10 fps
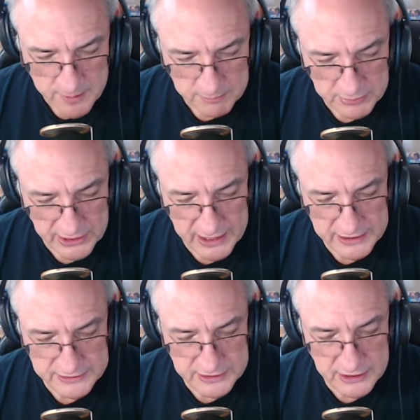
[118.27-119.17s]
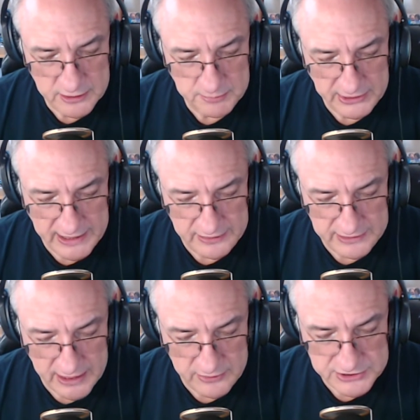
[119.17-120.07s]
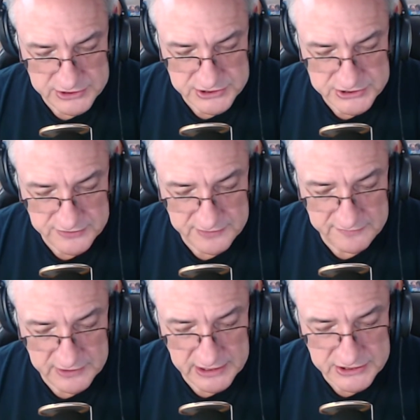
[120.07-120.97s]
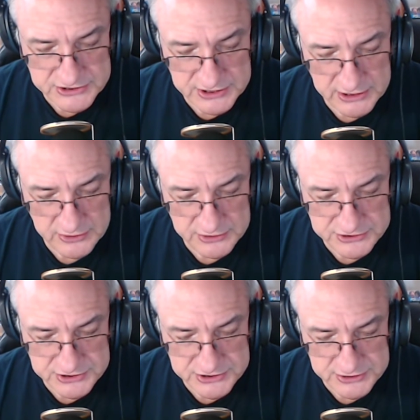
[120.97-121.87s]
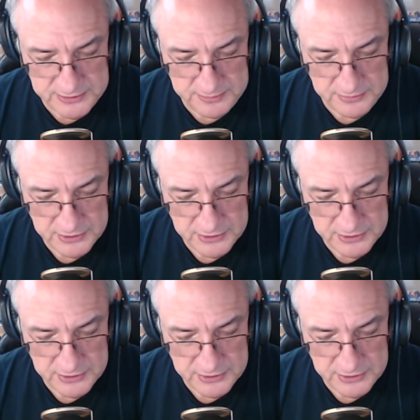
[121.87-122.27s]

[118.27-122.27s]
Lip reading: Planned and unplanned outages of even a single system